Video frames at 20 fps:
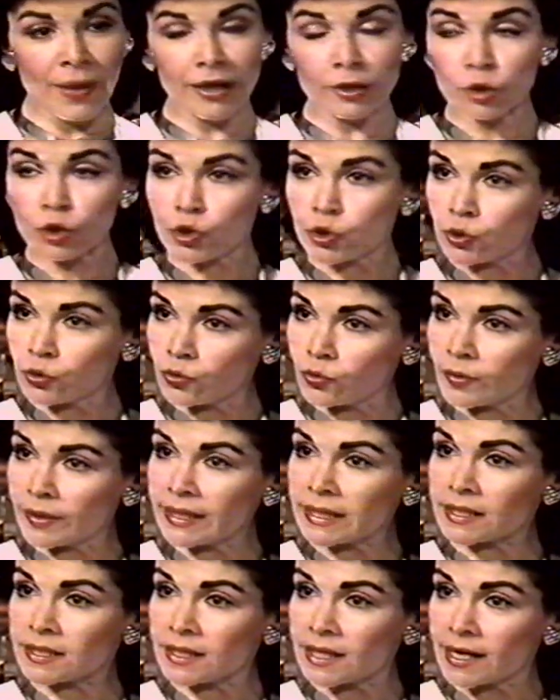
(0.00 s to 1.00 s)
About 2
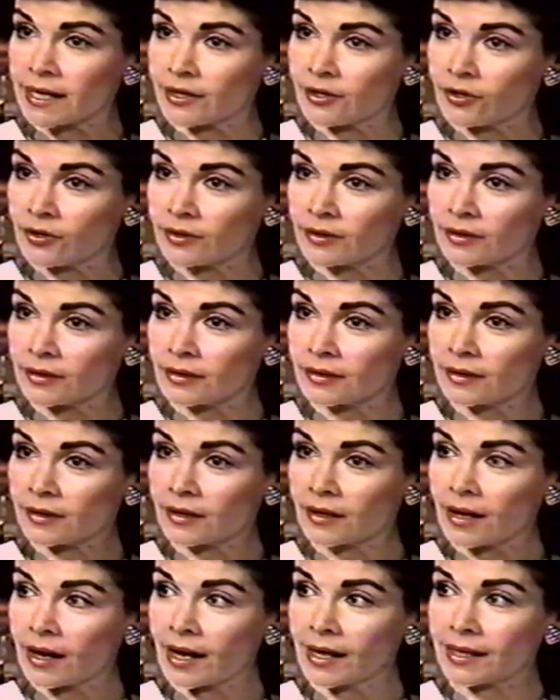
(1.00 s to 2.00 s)
weeks later,
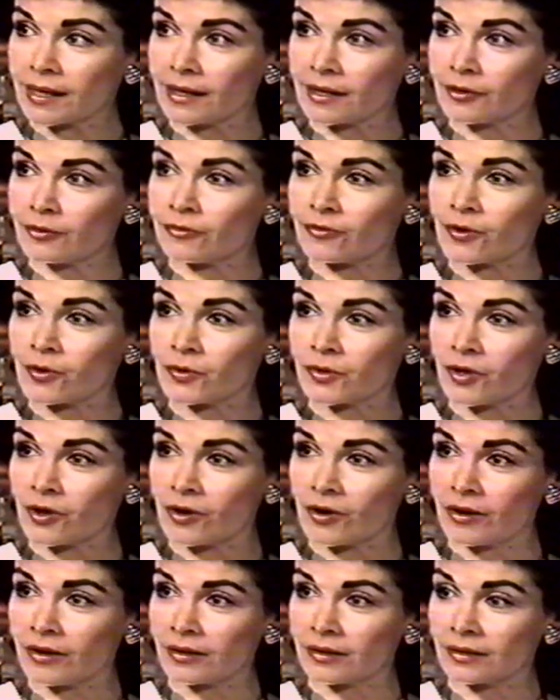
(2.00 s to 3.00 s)
I get a
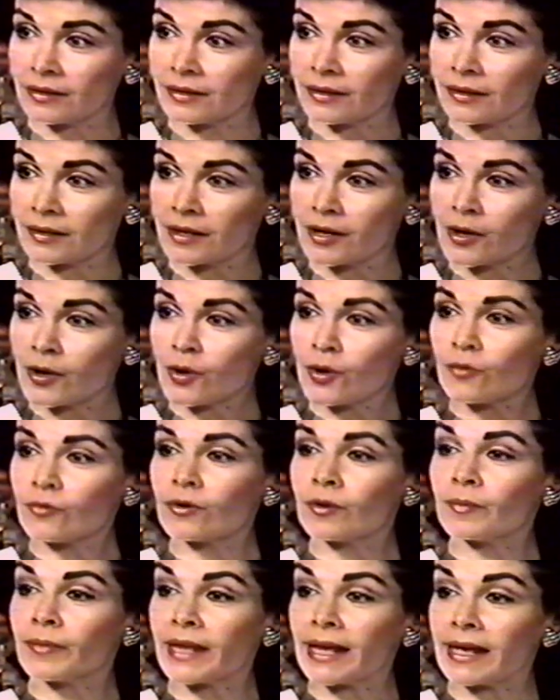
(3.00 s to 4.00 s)
phone call
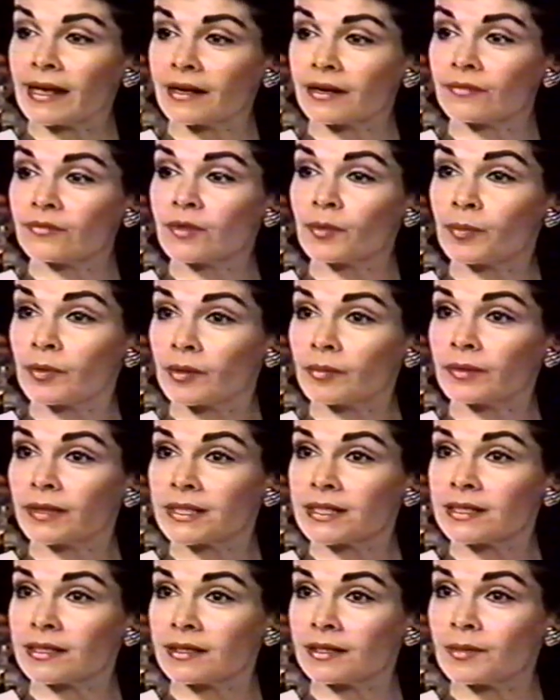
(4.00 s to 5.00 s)
from the head of the
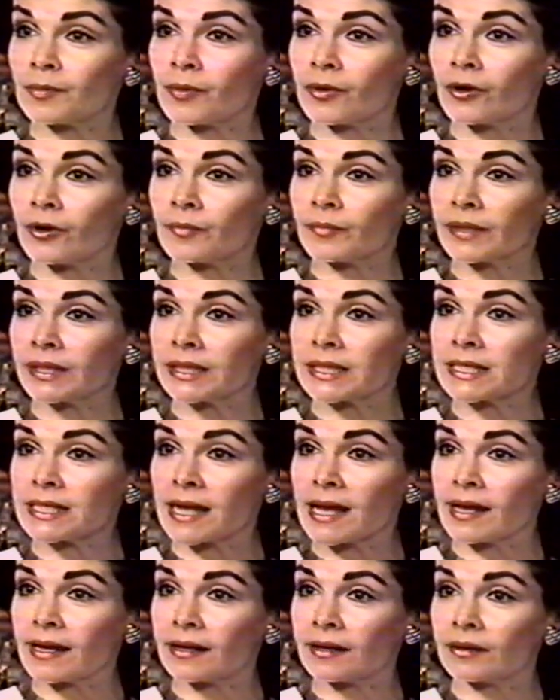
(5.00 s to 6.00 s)
publicity department
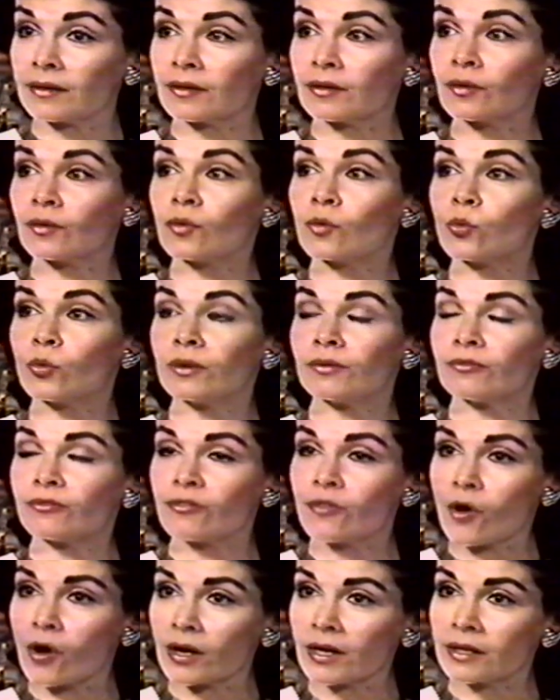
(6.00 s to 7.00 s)
saying,
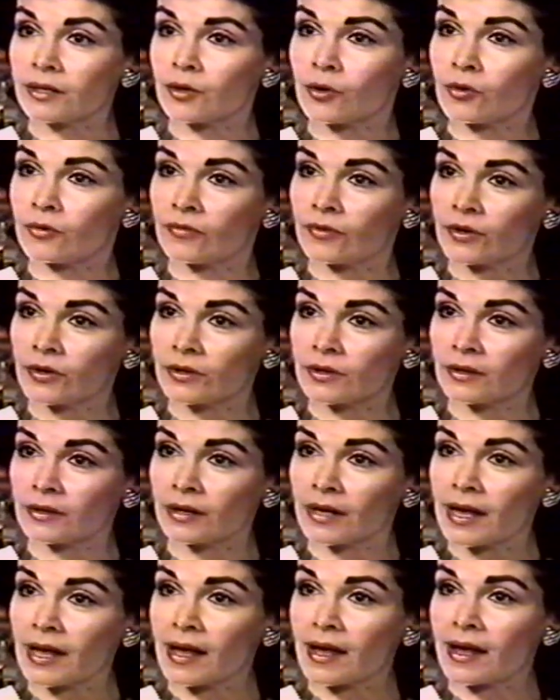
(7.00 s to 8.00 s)
we've thought it over,